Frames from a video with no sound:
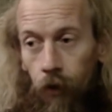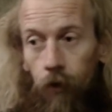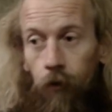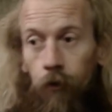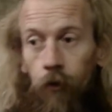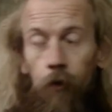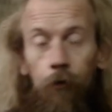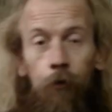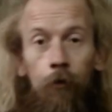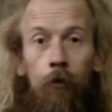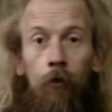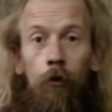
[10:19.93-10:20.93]
stuff,
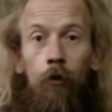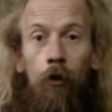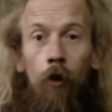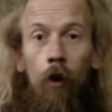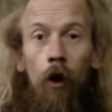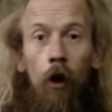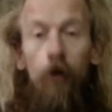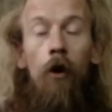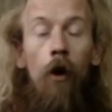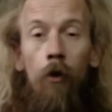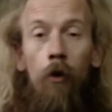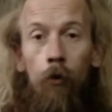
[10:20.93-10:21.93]
you know, I
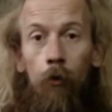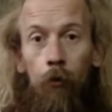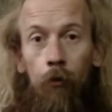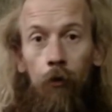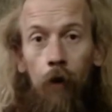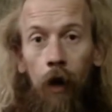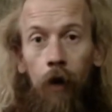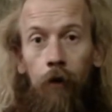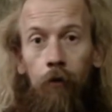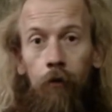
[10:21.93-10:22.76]
know that